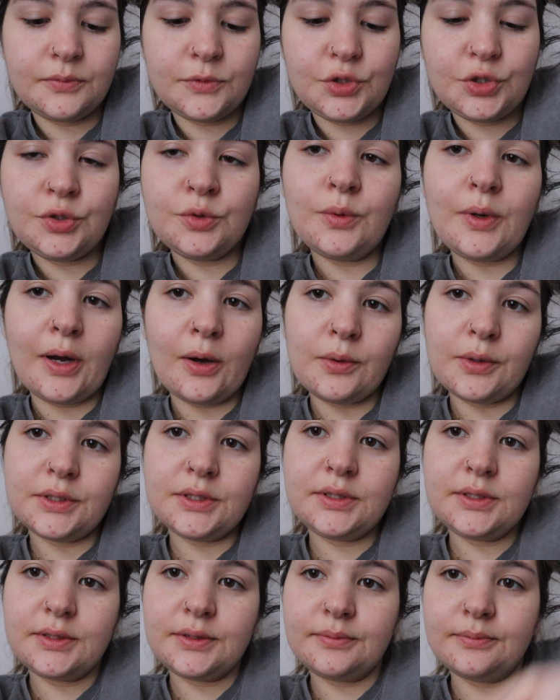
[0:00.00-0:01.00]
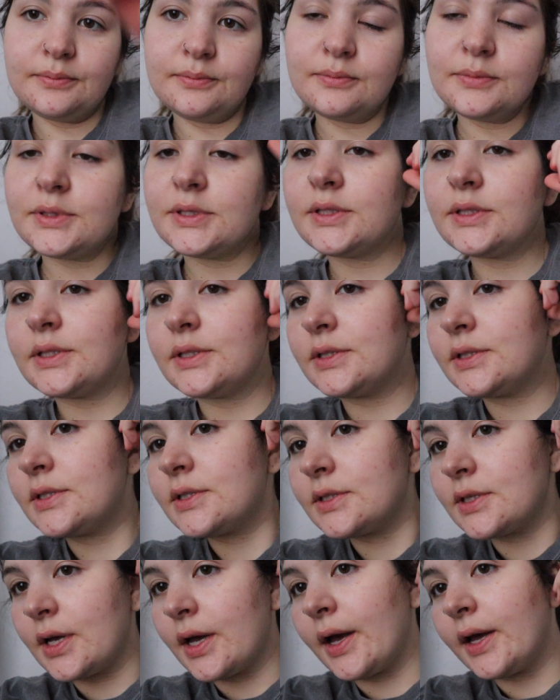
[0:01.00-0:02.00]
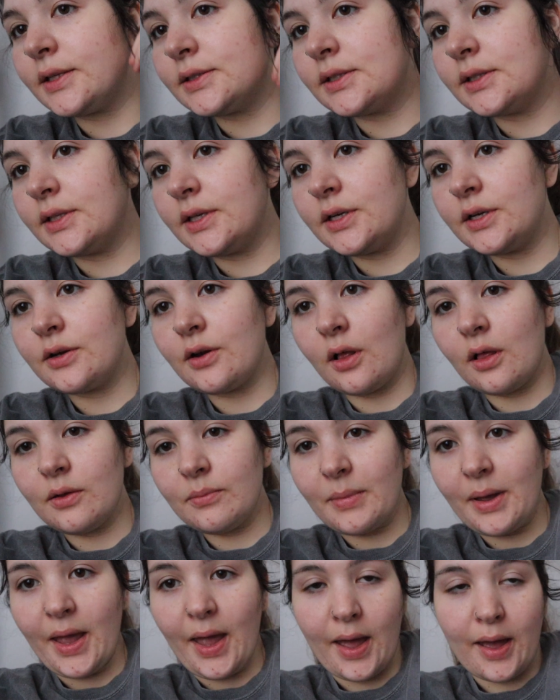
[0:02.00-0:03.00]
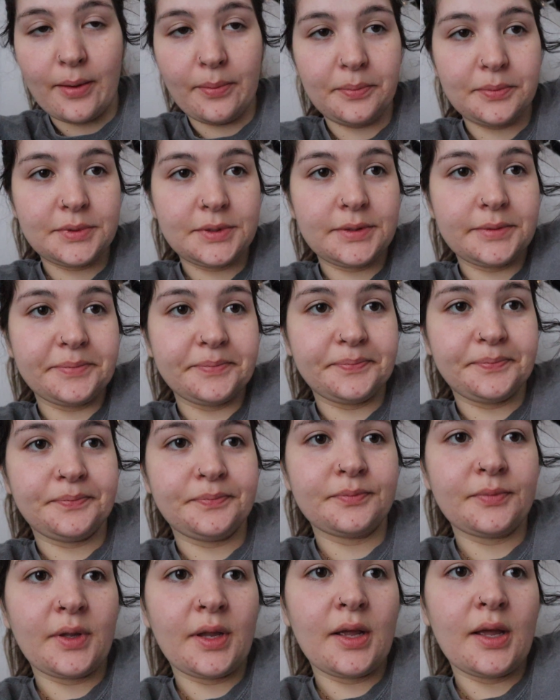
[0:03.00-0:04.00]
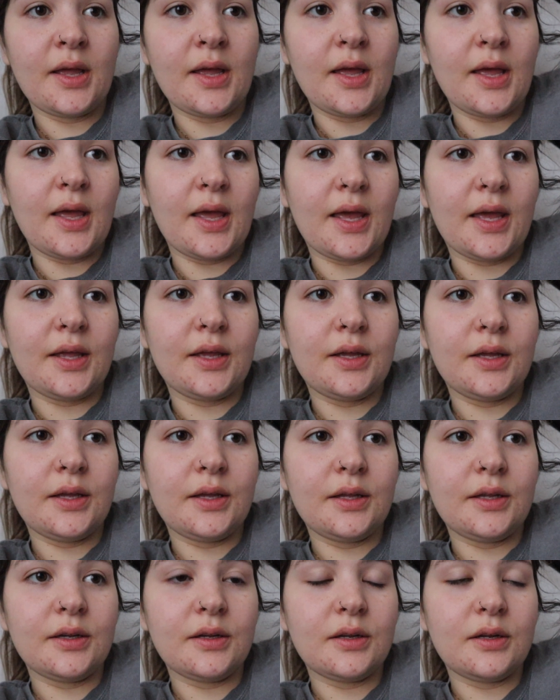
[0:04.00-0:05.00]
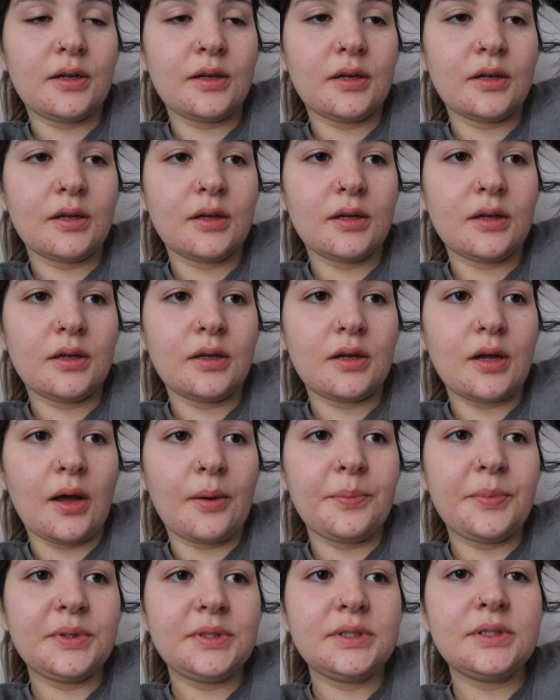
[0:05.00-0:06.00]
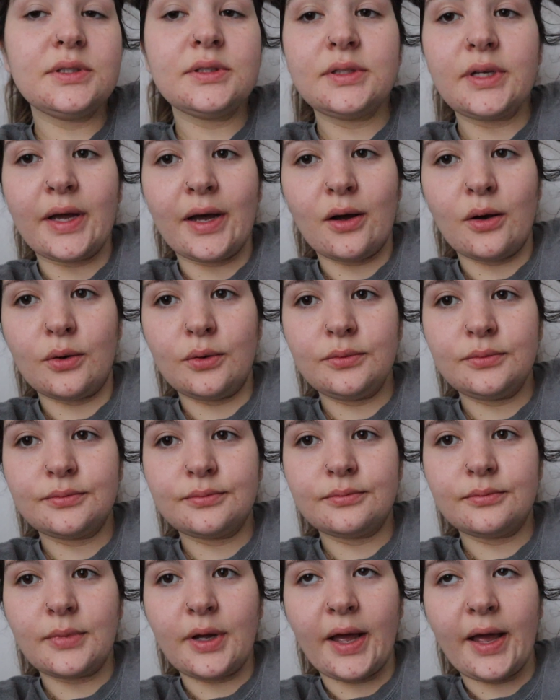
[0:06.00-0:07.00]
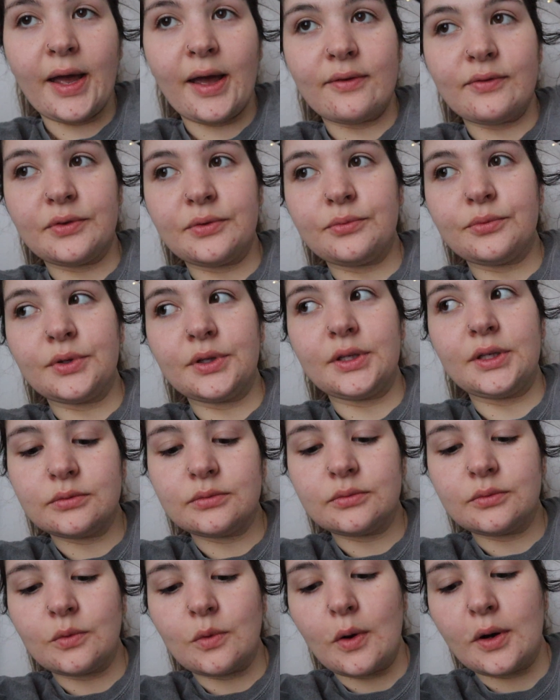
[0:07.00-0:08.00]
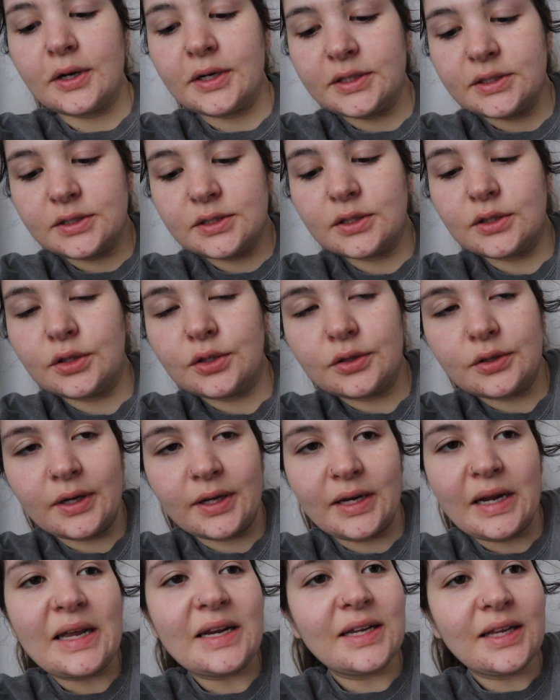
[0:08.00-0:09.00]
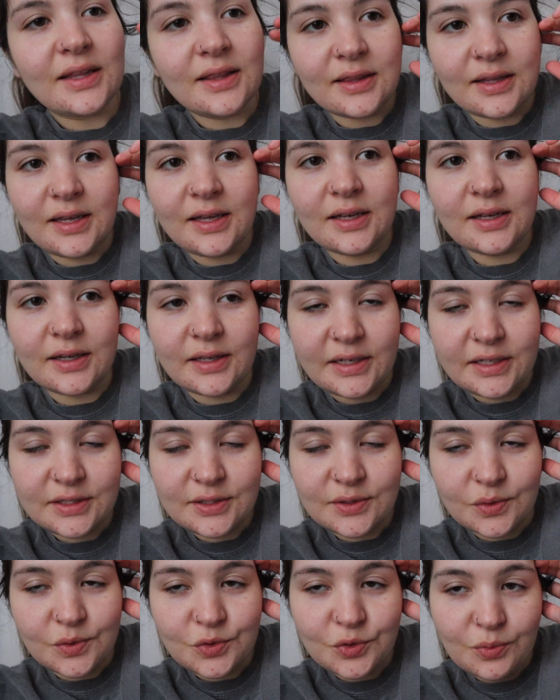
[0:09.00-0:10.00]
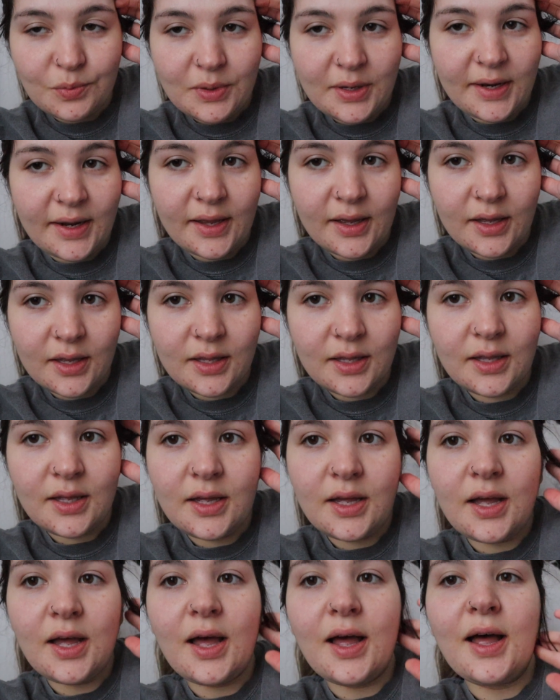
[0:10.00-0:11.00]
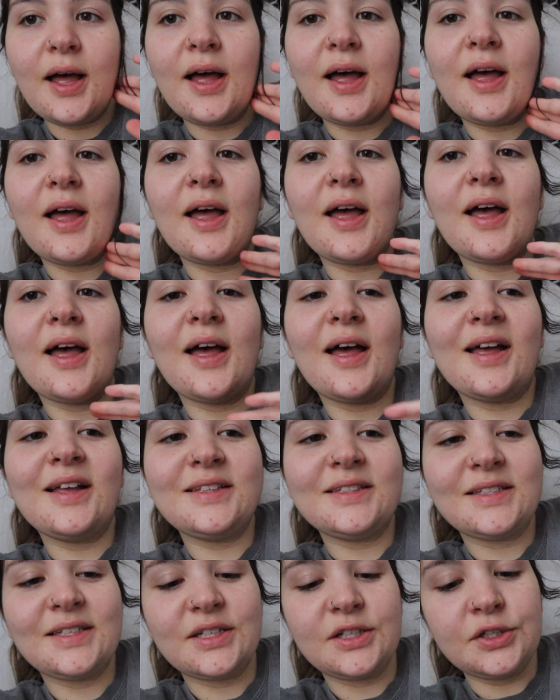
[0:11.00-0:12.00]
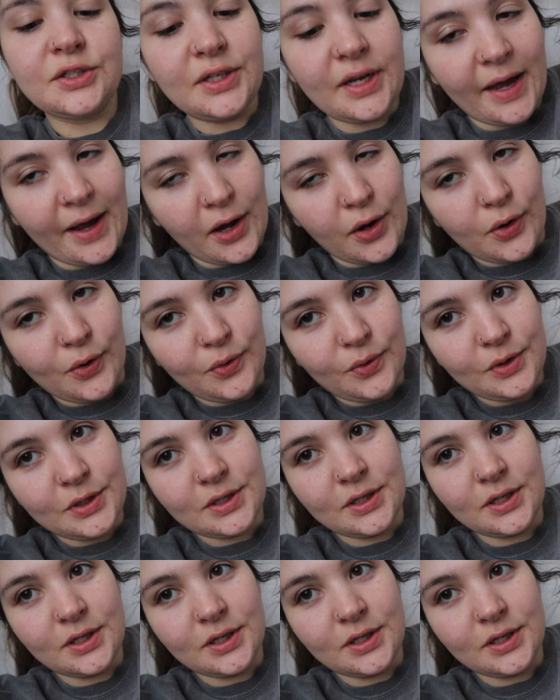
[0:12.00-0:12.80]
2 hours since I deleted all of my apps, and up until now, I haven't really wanted to look at anything, any social media, until now.